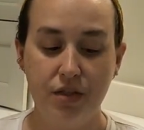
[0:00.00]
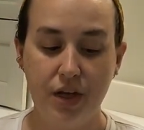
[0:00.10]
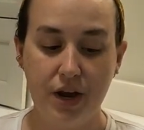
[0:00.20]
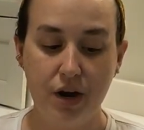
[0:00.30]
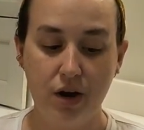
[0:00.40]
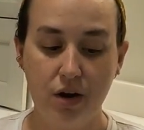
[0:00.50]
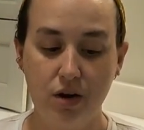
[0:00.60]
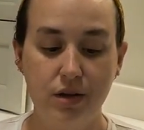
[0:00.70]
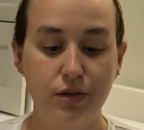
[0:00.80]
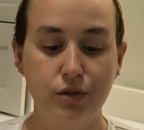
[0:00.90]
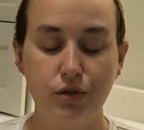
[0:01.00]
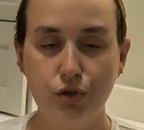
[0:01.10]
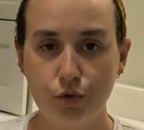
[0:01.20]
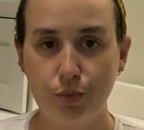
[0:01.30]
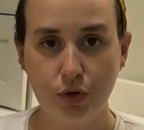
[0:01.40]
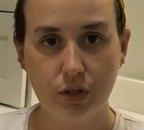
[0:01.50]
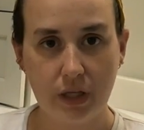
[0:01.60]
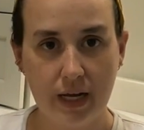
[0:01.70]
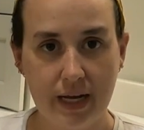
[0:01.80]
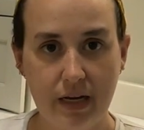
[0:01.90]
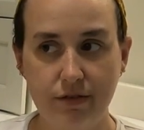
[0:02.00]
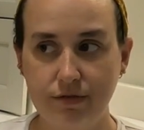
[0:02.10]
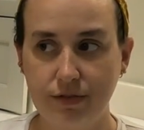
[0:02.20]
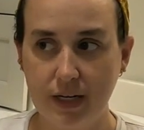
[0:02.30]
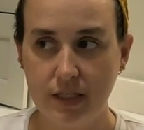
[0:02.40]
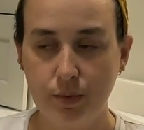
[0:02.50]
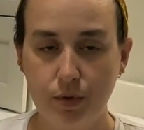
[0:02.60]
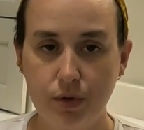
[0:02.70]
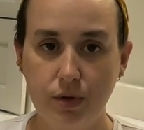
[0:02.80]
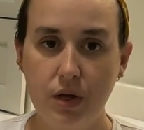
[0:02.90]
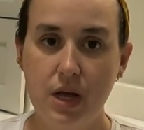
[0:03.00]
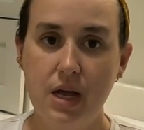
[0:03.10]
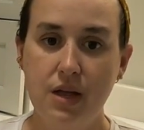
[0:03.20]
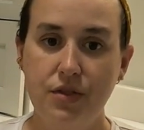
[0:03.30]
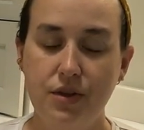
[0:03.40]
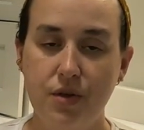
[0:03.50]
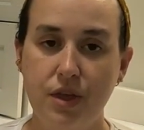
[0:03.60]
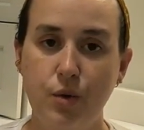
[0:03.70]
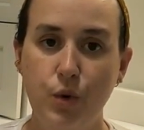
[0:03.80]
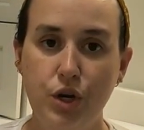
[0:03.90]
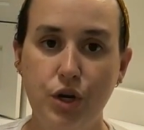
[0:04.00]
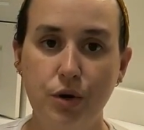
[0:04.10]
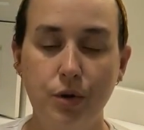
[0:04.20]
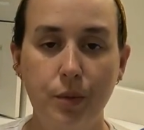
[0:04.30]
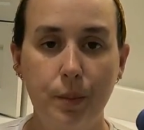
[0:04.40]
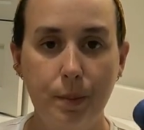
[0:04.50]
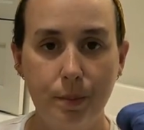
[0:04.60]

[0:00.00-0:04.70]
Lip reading: they're super light and flexible so that when you're